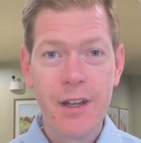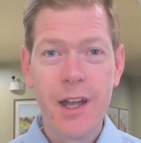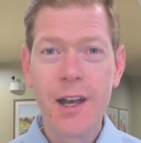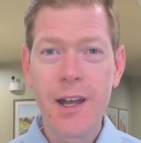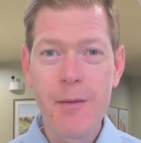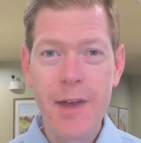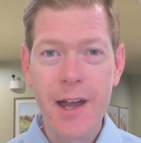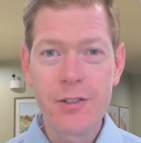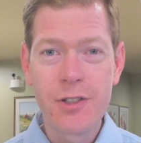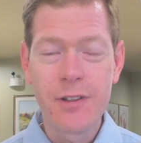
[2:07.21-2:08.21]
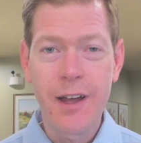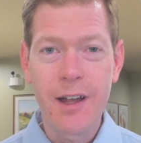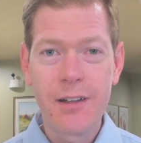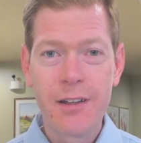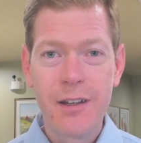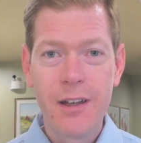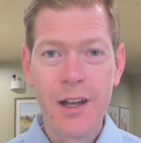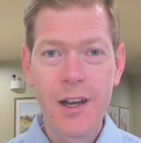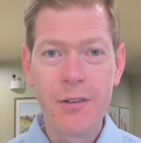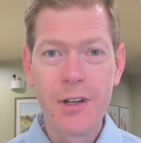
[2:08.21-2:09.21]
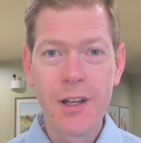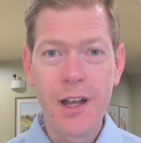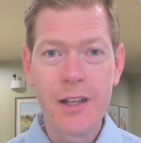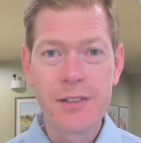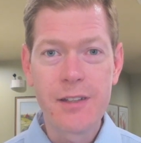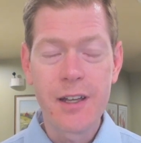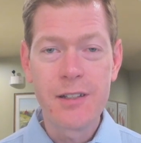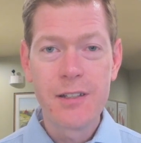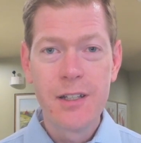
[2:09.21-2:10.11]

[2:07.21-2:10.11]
And I imagined that. And I realized that